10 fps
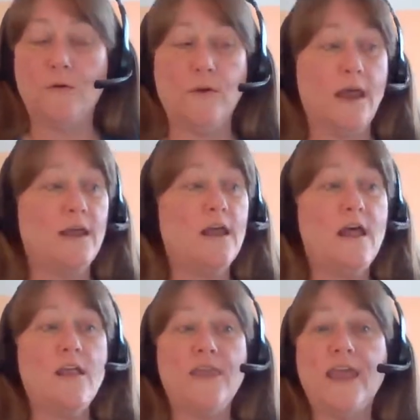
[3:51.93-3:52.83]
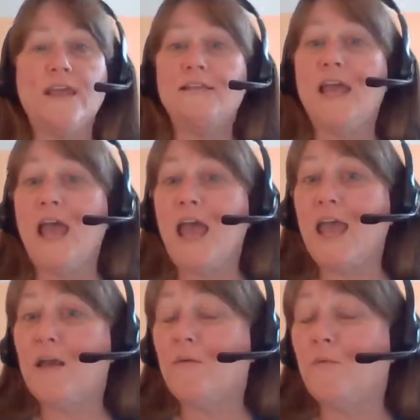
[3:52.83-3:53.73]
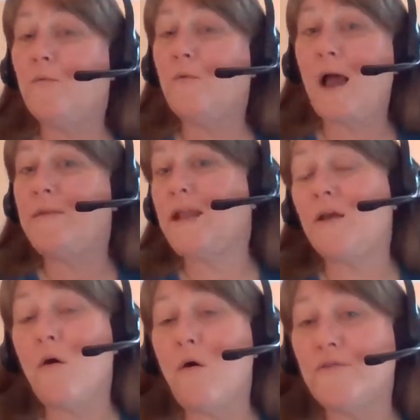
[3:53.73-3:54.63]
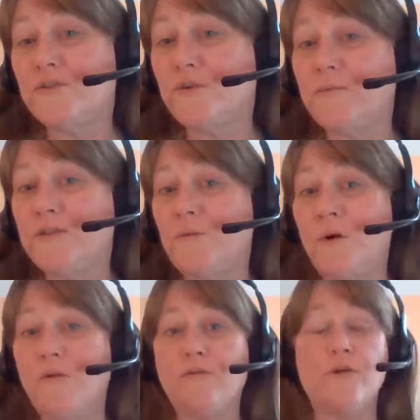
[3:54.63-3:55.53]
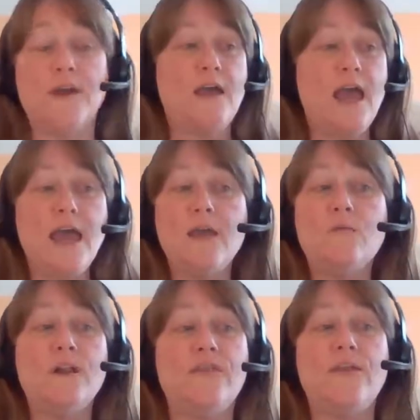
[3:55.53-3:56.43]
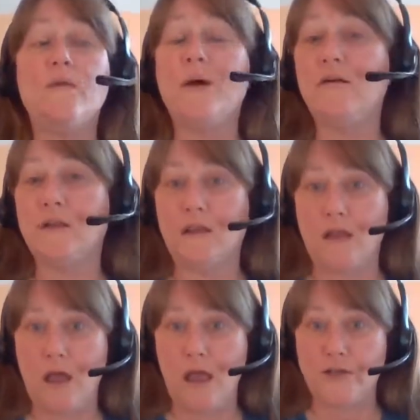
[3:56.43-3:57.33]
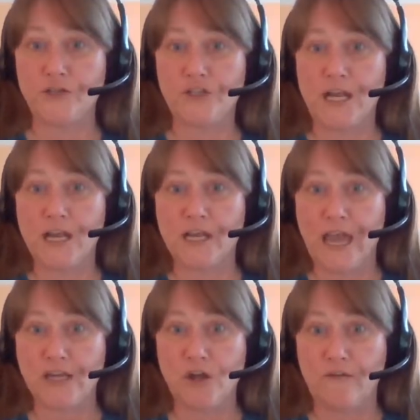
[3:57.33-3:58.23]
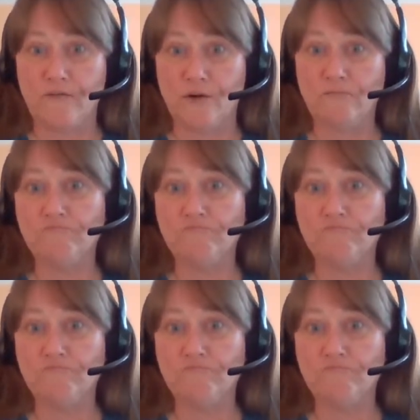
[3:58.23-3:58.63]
Okay. They can say, hey, I go over scripts in 103. Hey, what do you think about entertaining a cash offer?